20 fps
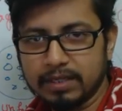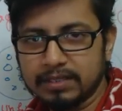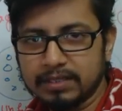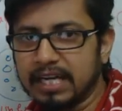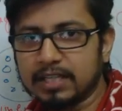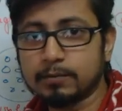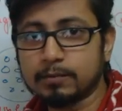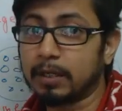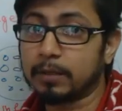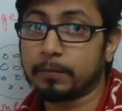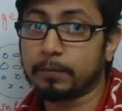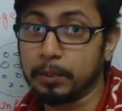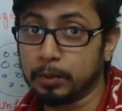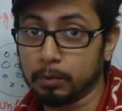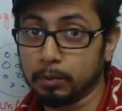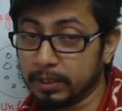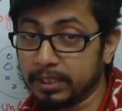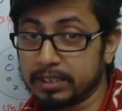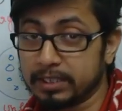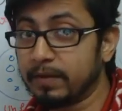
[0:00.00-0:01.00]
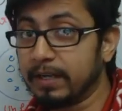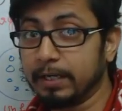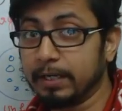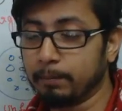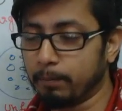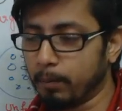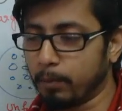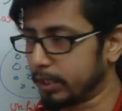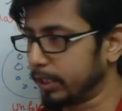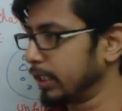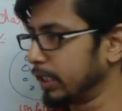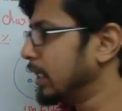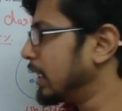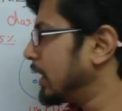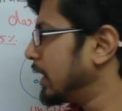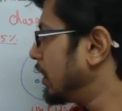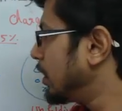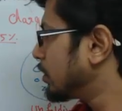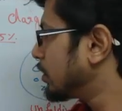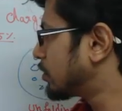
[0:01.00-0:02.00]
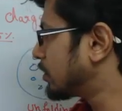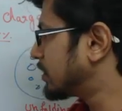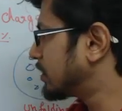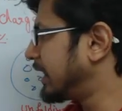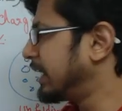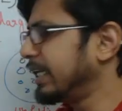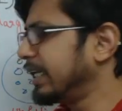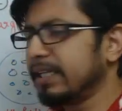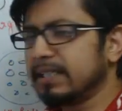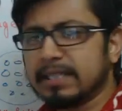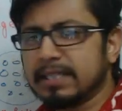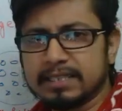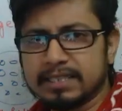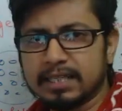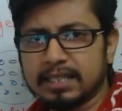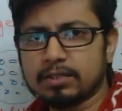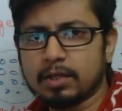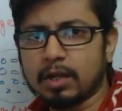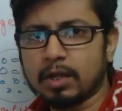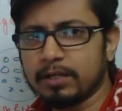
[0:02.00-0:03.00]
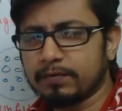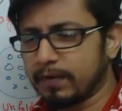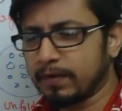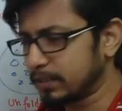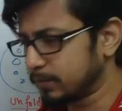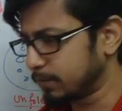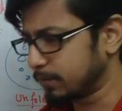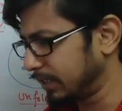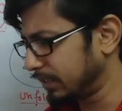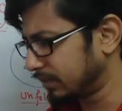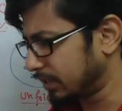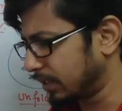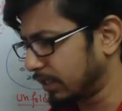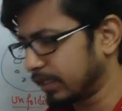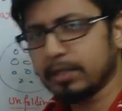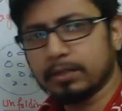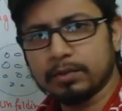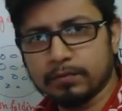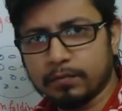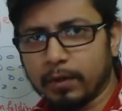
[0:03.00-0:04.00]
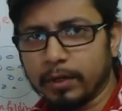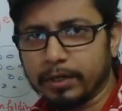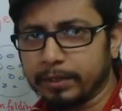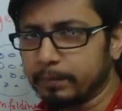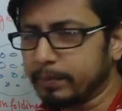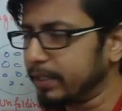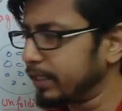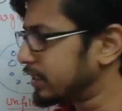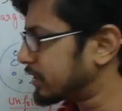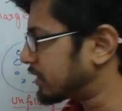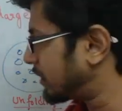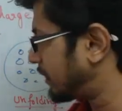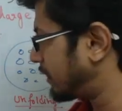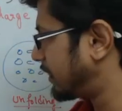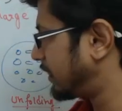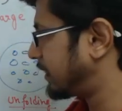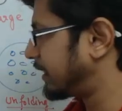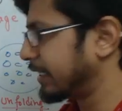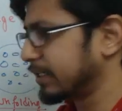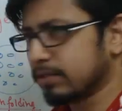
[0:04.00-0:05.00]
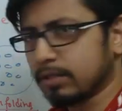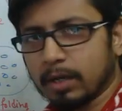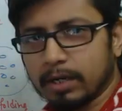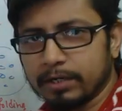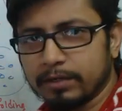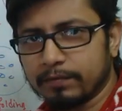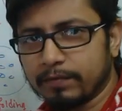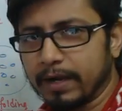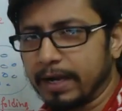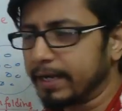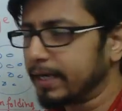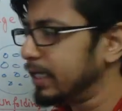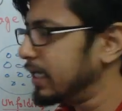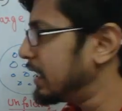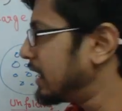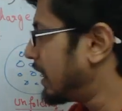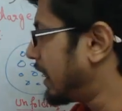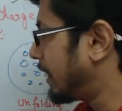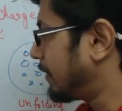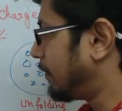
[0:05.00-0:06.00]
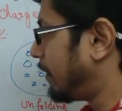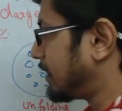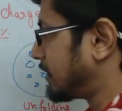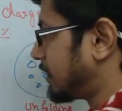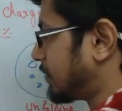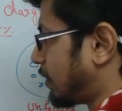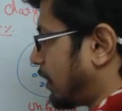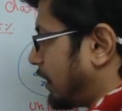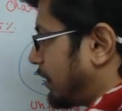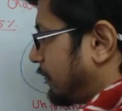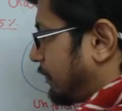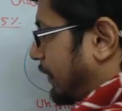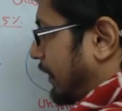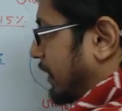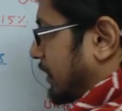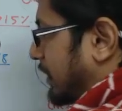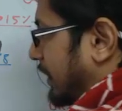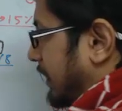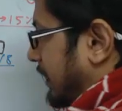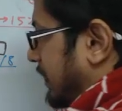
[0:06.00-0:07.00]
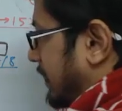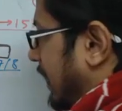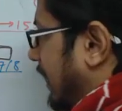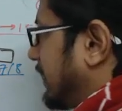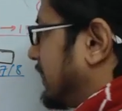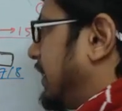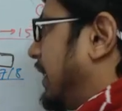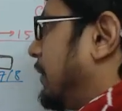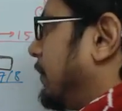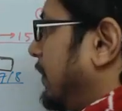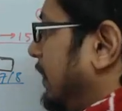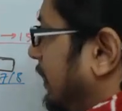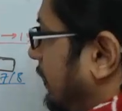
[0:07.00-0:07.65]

That's what we do. It's very important. So generally the gel solidifies within 30 to 40 minutes, it gets solidified, and once the solidification is done, then